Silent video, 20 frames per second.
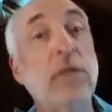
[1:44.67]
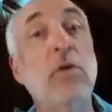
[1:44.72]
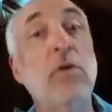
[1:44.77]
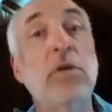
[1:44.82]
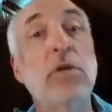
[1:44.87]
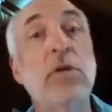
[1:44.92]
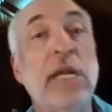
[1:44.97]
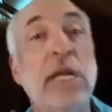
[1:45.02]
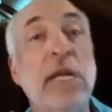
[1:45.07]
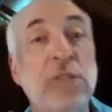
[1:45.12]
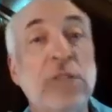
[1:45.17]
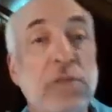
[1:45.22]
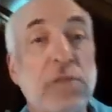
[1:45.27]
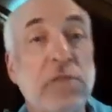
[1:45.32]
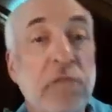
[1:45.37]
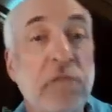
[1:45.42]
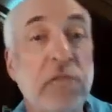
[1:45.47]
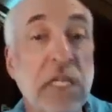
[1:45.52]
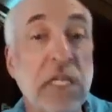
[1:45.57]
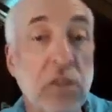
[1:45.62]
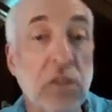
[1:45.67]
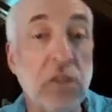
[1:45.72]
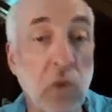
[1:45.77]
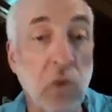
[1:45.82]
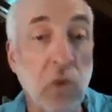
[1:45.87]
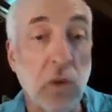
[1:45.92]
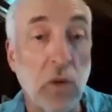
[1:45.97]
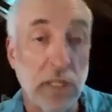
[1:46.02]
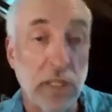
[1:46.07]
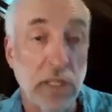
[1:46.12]
How do you know you're not just
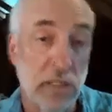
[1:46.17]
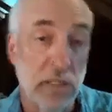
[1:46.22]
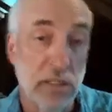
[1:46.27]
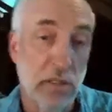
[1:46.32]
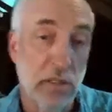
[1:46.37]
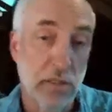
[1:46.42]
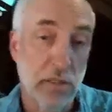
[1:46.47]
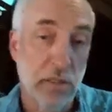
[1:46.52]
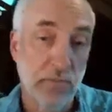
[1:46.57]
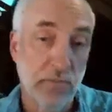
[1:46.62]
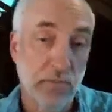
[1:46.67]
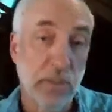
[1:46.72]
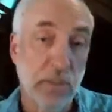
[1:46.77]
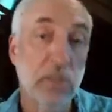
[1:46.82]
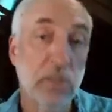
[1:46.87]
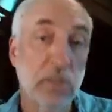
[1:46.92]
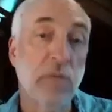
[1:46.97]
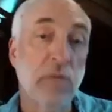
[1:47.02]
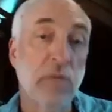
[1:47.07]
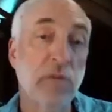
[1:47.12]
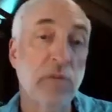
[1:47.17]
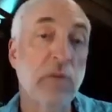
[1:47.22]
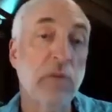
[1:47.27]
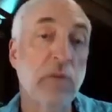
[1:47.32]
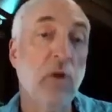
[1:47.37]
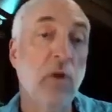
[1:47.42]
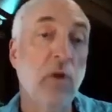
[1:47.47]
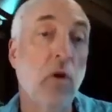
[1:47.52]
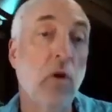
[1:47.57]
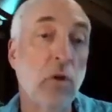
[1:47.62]
fitting the noise,
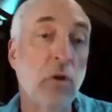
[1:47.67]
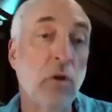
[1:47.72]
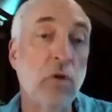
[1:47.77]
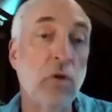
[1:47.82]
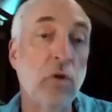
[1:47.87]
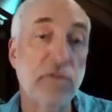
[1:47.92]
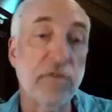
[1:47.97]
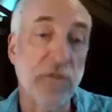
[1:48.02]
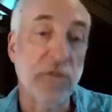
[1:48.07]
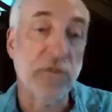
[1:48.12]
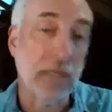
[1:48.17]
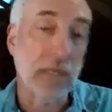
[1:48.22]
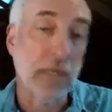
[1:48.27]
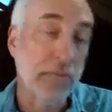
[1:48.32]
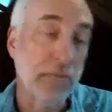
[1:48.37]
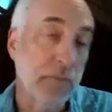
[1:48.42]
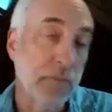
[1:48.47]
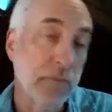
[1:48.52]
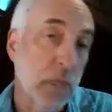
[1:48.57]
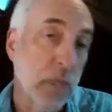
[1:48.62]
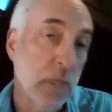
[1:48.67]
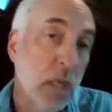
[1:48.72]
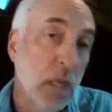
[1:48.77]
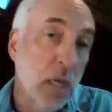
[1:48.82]
something we call overfitting?